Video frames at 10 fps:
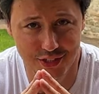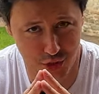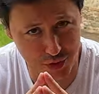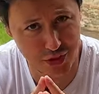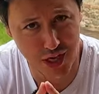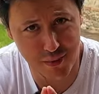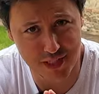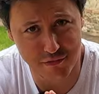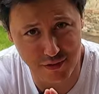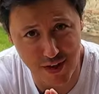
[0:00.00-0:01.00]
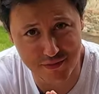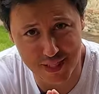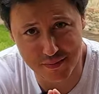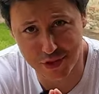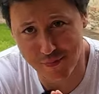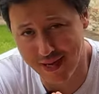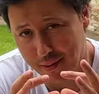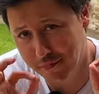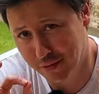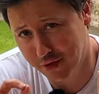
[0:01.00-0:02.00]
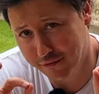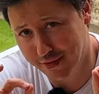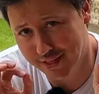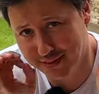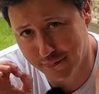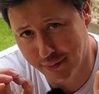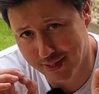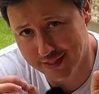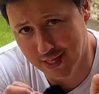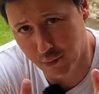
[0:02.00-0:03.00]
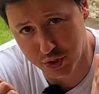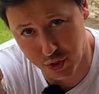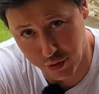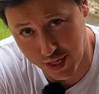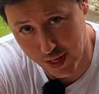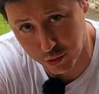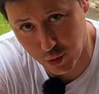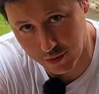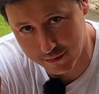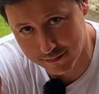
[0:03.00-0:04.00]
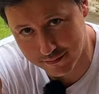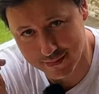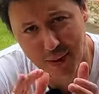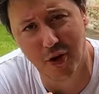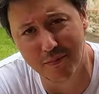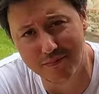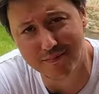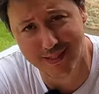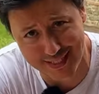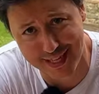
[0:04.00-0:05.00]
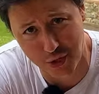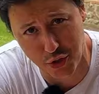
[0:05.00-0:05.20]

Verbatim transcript: Shall we talk about the five tips to make a perfect pizza with the Ooni Karu 12? Come on, let's get